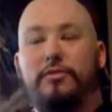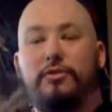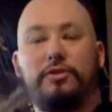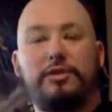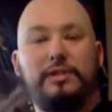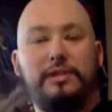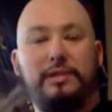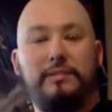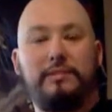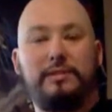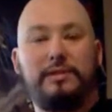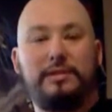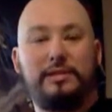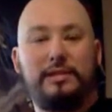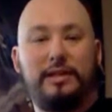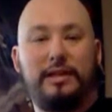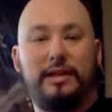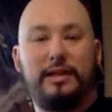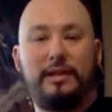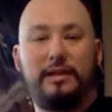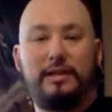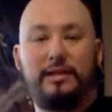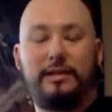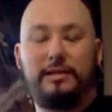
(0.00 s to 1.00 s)
First, let me
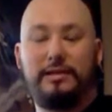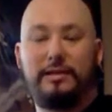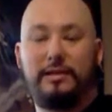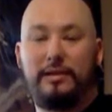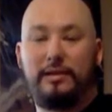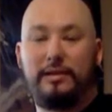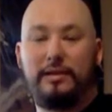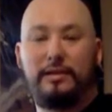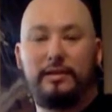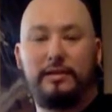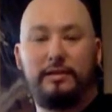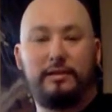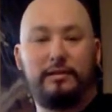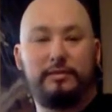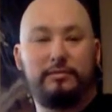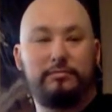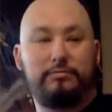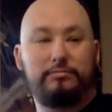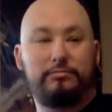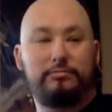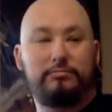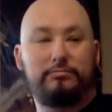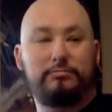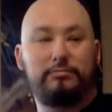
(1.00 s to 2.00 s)
say
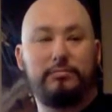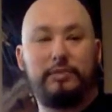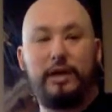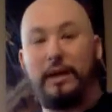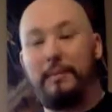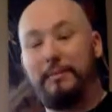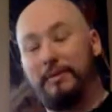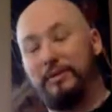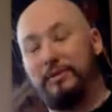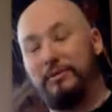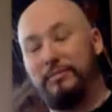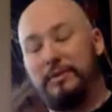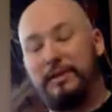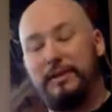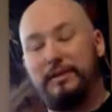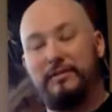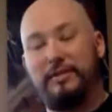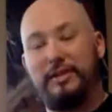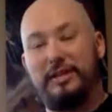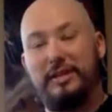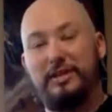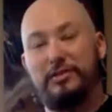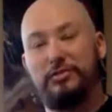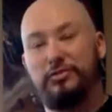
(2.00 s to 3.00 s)
I'm a little bit
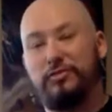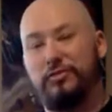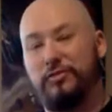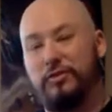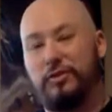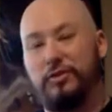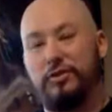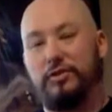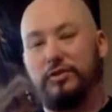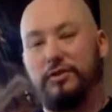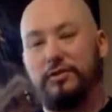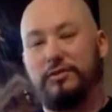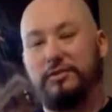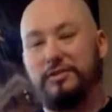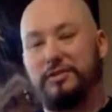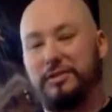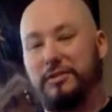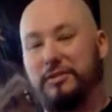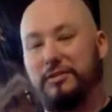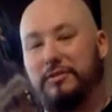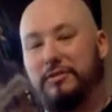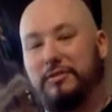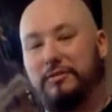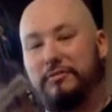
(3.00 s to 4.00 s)
of an introvert,
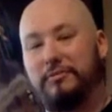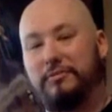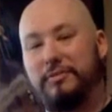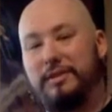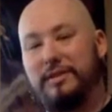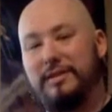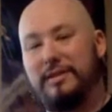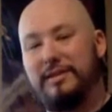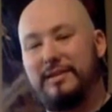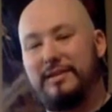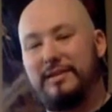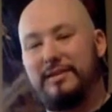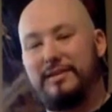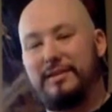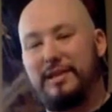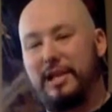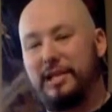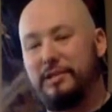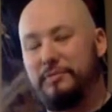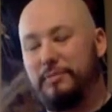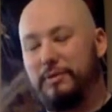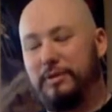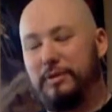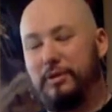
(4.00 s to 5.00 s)
so it
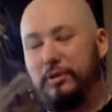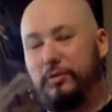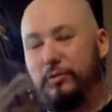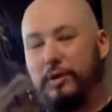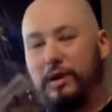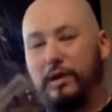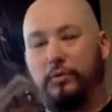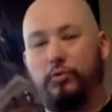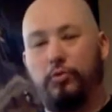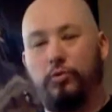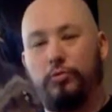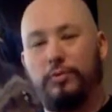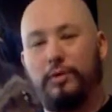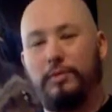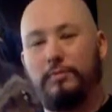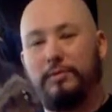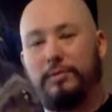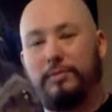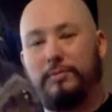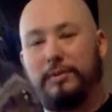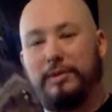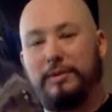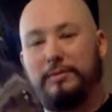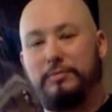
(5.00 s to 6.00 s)
takes me a little while to warm
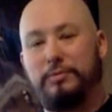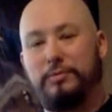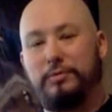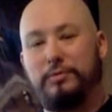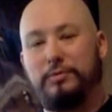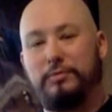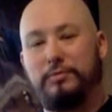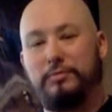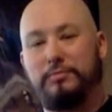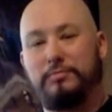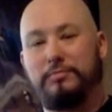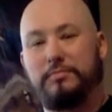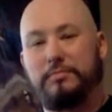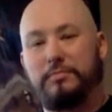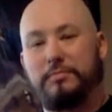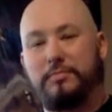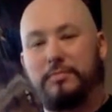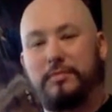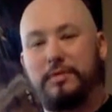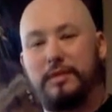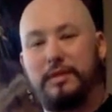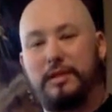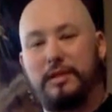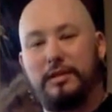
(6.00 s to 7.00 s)
up to people
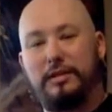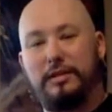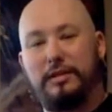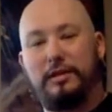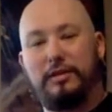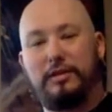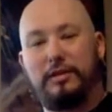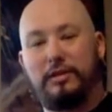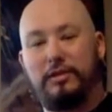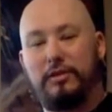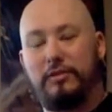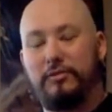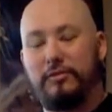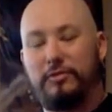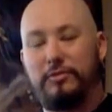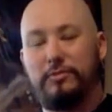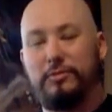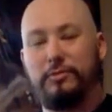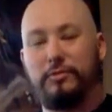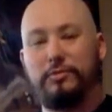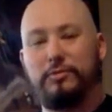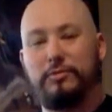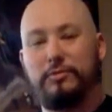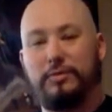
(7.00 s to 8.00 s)
and to get
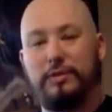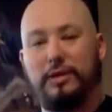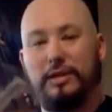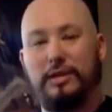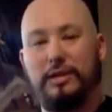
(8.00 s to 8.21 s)
comfortable.